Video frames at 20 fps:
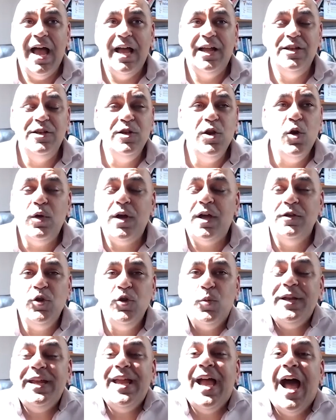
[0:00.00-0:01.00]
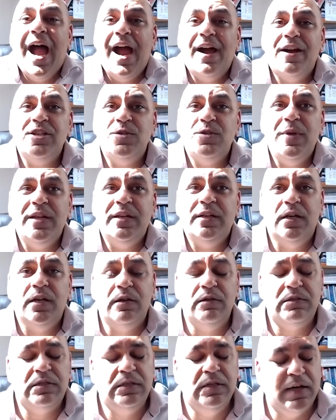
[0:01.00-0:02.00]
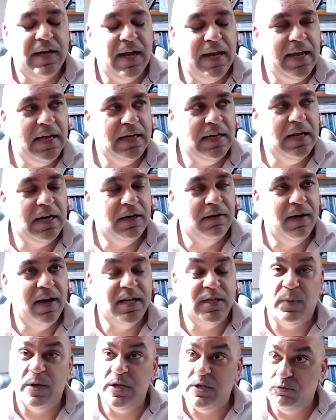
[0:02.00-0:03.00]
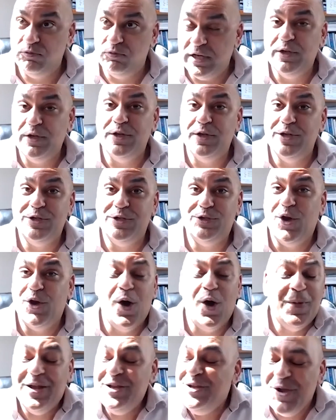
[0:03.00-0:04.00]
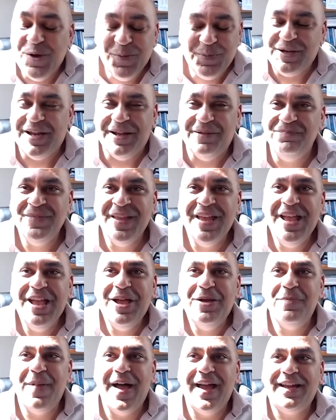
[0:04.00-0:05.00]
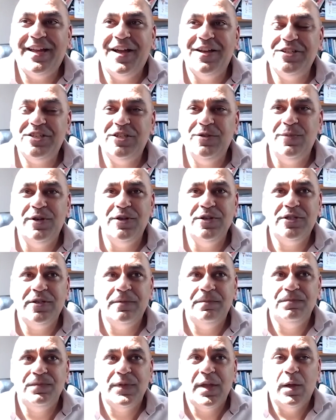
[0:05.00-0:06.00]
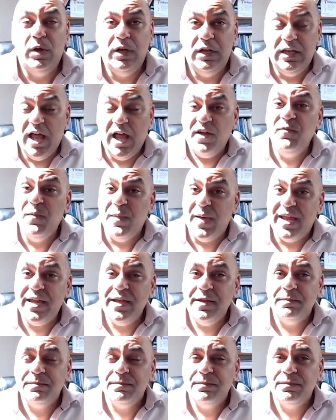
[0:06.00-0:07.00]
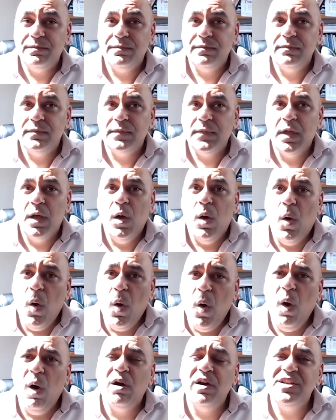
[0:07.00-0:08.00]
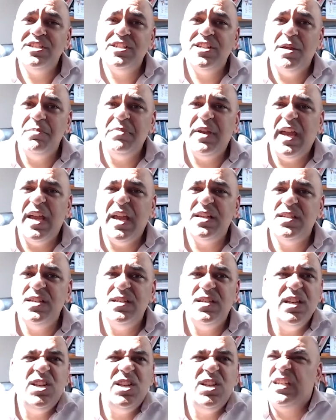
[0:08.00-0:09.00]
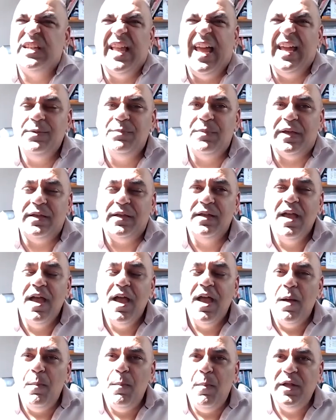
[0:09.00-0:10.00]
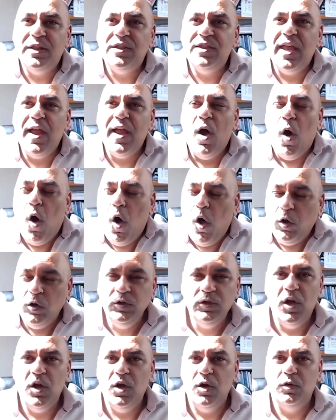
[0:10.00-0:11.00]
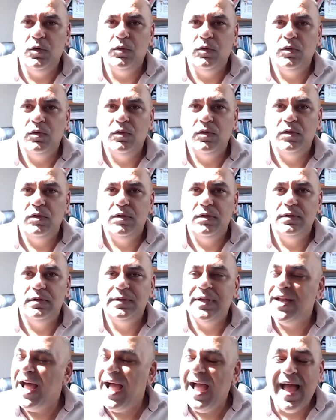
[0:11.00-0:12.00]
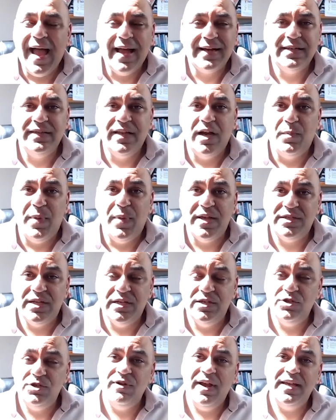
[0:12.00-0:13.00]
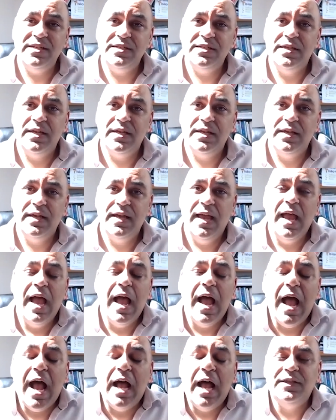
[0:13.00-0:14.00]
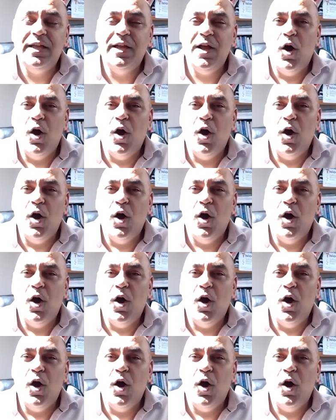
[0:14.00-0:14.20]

Nobody hires me and goes, God, I hate Niraj, but he's really good at his job. Nobody. My customers love me, or in some cases, they just like me. But they all know that I act in their best interest, and they